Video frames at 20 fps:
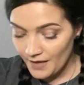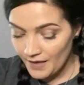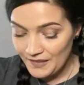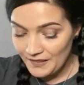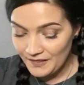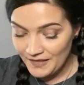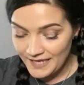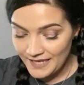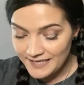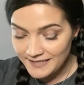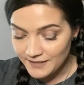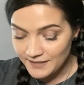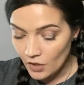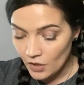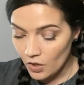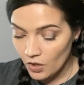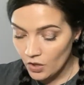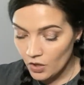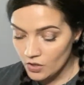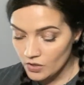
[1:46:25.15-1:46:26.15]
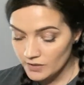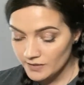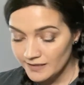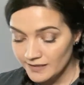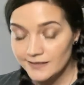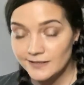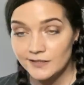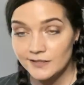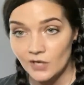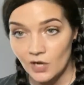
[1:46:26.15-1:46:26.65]
These are
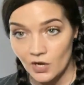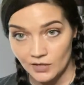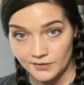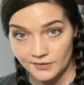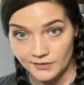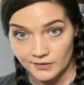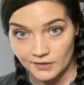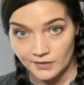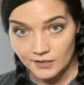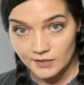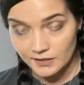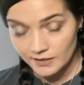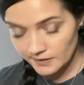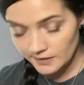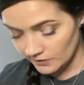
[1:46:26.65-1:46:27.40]
saucers.